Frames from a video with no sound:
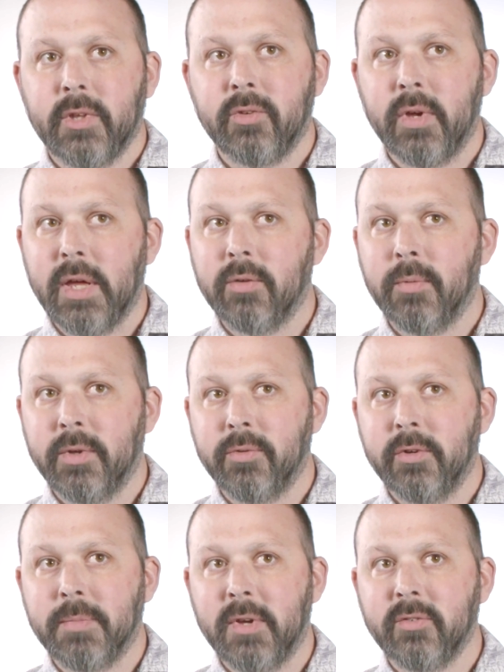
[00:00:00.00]
So again, went to
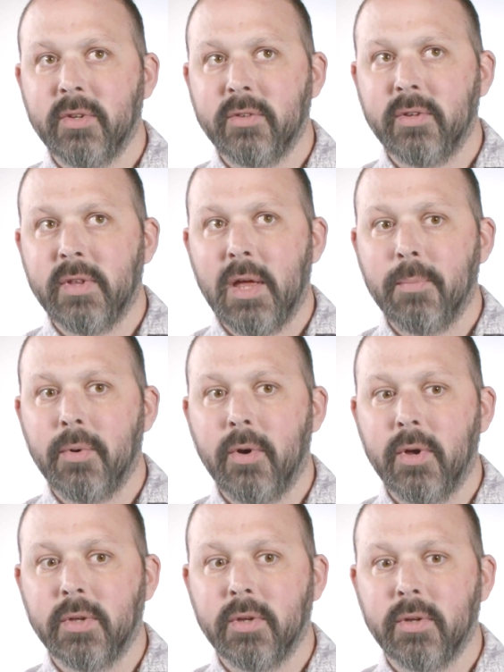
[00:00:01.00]
a specialist at that
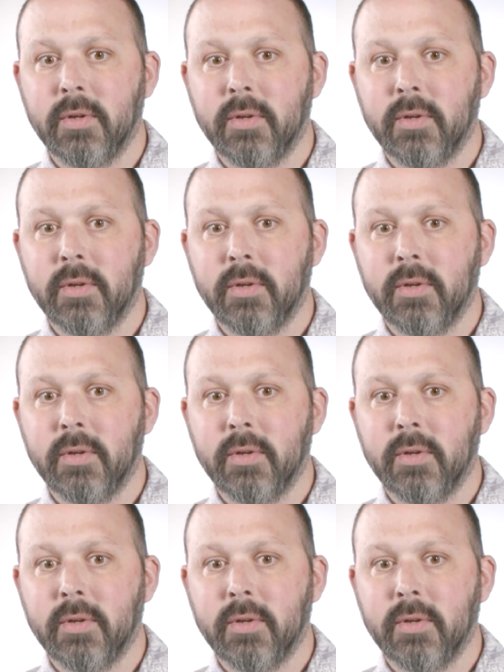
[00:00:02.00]
point,